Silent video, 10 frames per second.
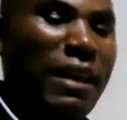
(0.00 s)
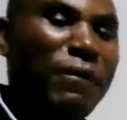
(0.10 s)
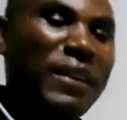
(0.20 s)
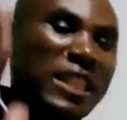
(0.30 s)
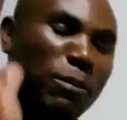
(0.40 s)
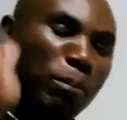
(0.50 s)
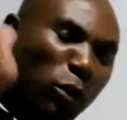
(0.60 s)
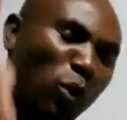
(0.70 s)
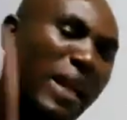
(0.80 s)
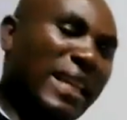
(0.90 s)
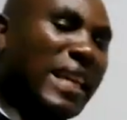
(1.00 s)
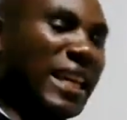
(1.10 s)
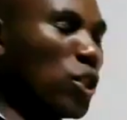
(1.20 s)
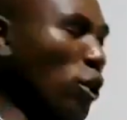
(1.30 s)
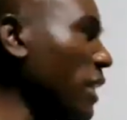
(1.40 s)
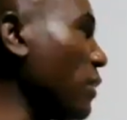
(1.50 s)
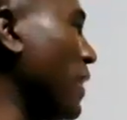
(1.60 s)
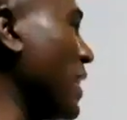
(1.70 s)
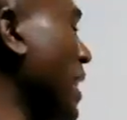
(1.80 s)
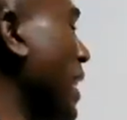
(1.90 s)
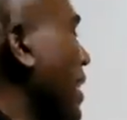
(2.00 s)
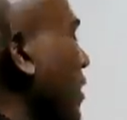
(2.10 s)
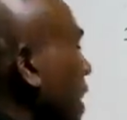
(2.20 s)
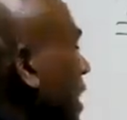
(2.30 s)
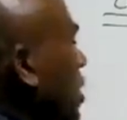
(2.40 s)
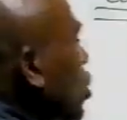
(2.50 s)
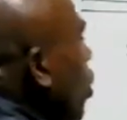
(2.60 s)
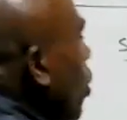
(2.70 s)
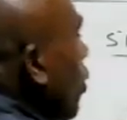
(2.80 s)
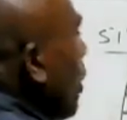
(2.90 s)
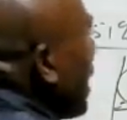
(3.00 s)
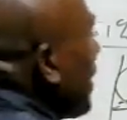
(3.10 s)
if it is purely a joint venture, there is no